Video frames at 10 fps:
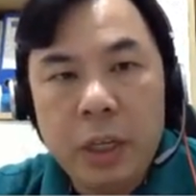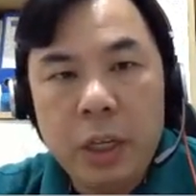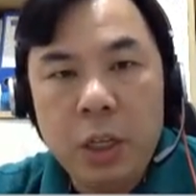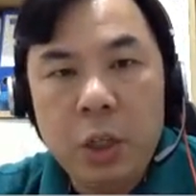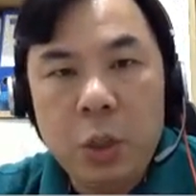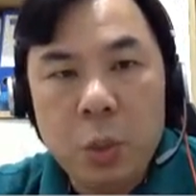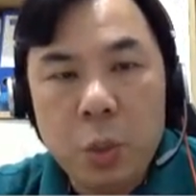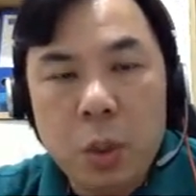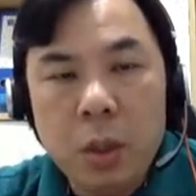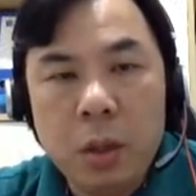each
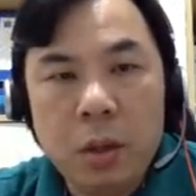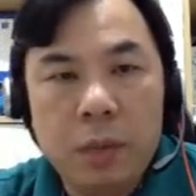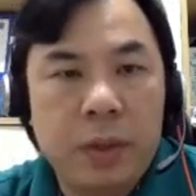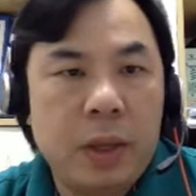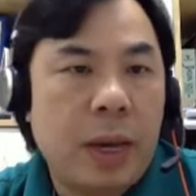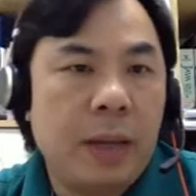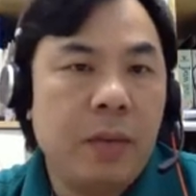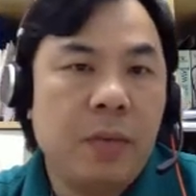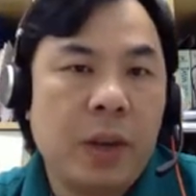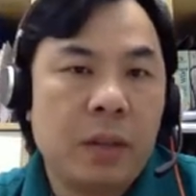one of the
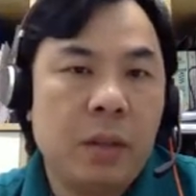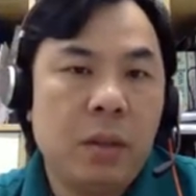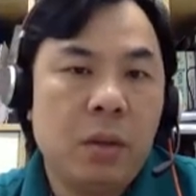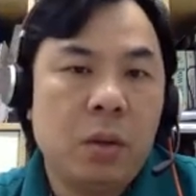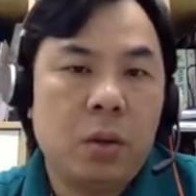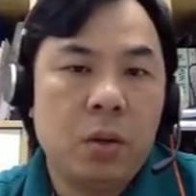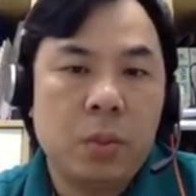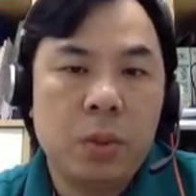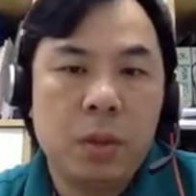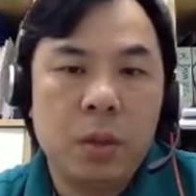eigenvectors
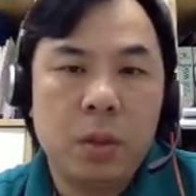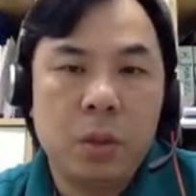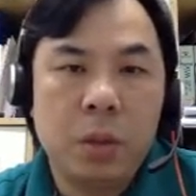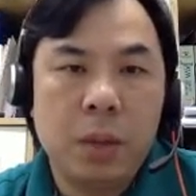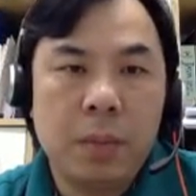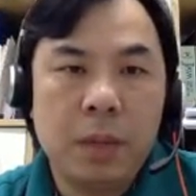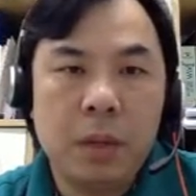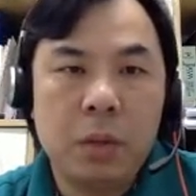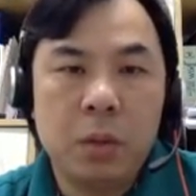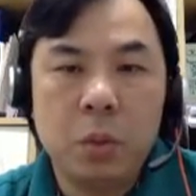corresponding to lambda
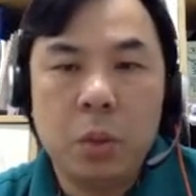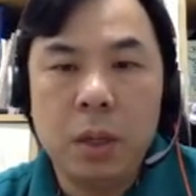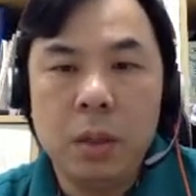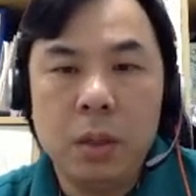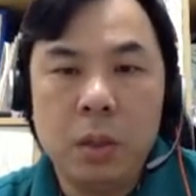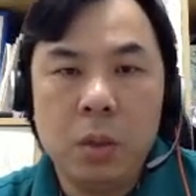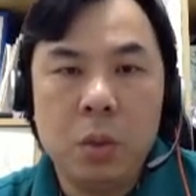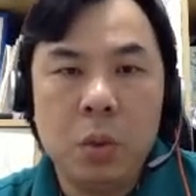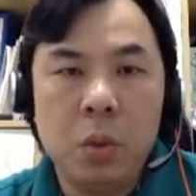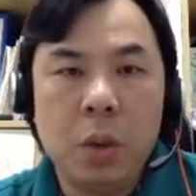equal to 1,
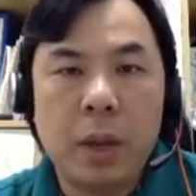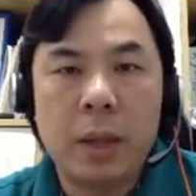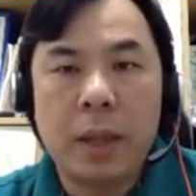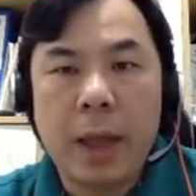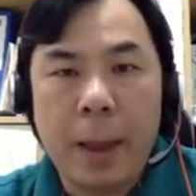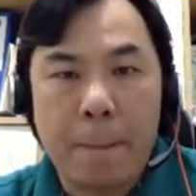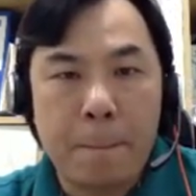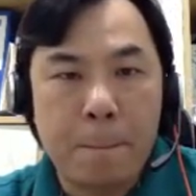2, and m.